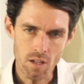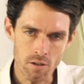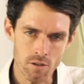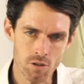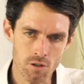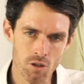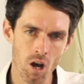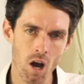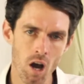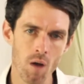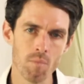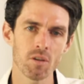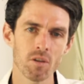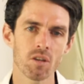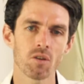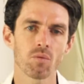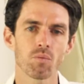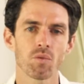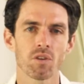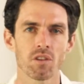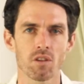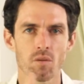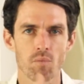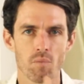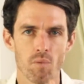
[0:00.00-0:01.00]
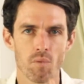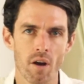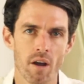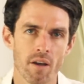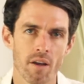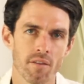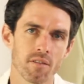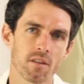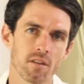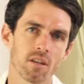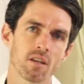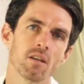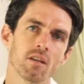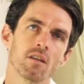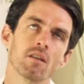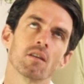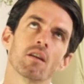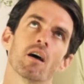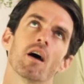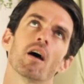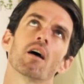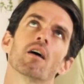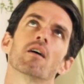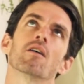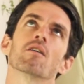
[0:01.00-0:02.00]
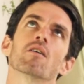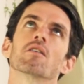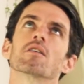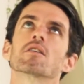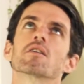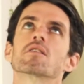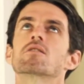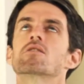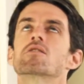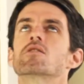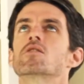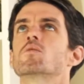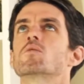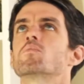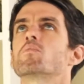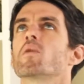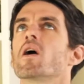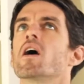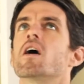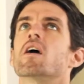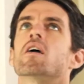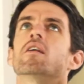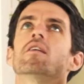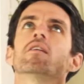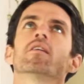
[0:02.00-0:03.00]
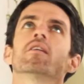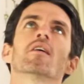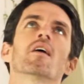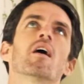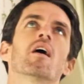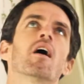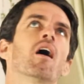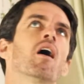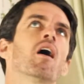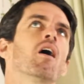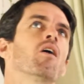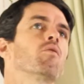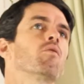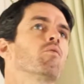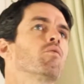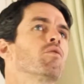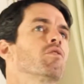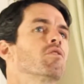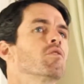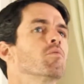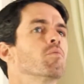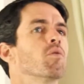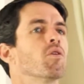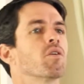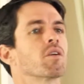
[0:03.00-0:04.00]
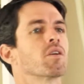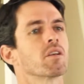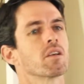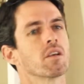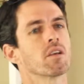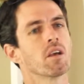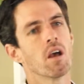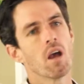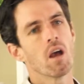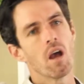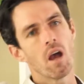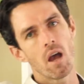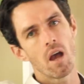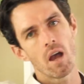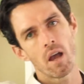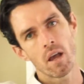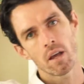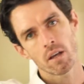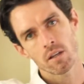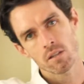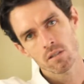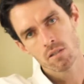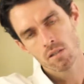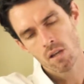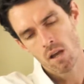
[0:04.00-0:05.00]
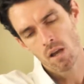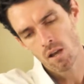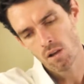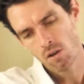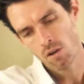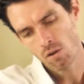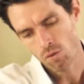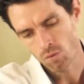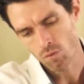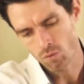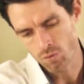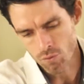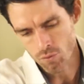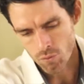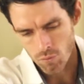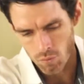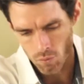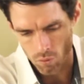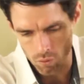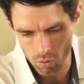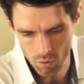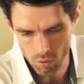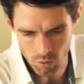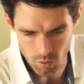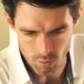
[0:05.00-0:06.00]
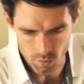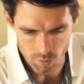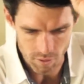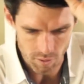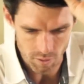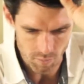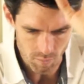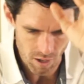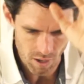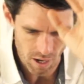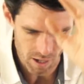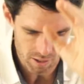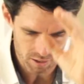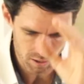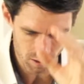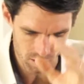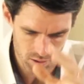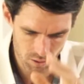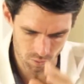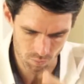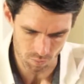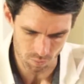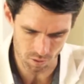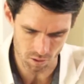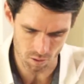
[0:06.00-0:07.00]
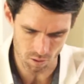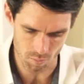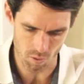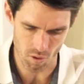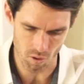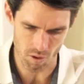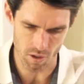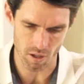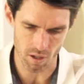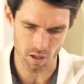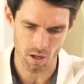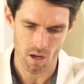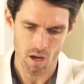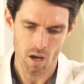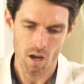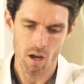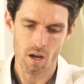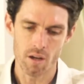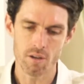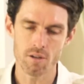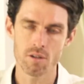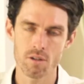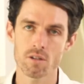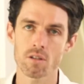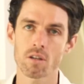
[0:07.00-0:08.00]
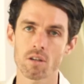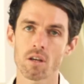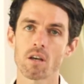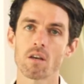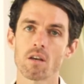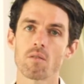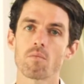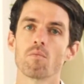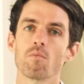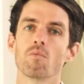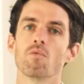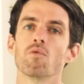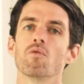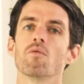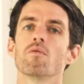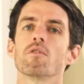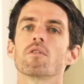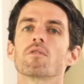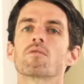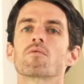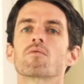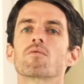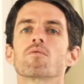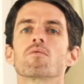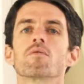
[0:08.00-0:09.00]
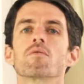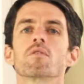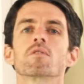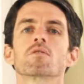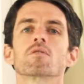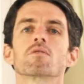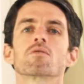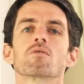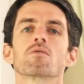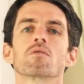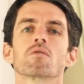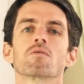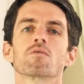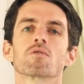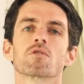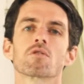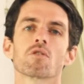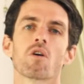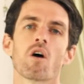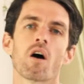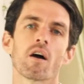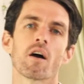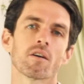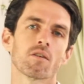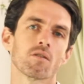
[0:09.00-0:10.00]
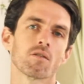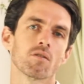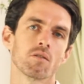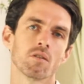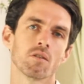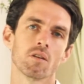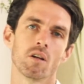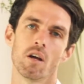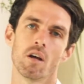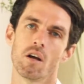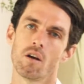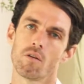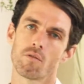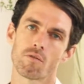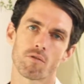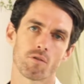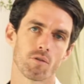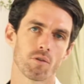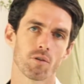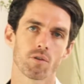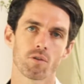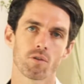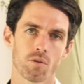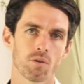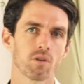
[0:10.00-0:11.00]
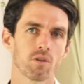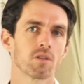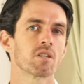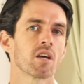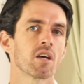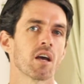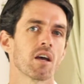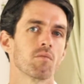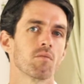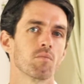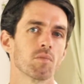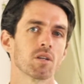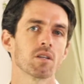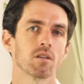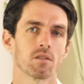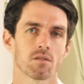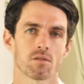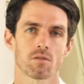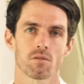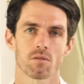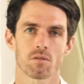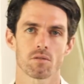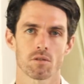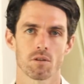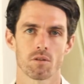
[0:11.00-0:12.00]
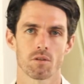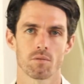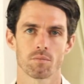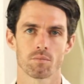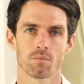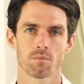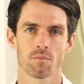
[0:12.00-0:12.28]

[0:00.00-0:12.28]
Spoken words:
Timing it with the breath. Inhale, expanding out with the body. Exhale, drawing back in with the body. And just keep moving through this sort of cycle for a good 10 minutes or so.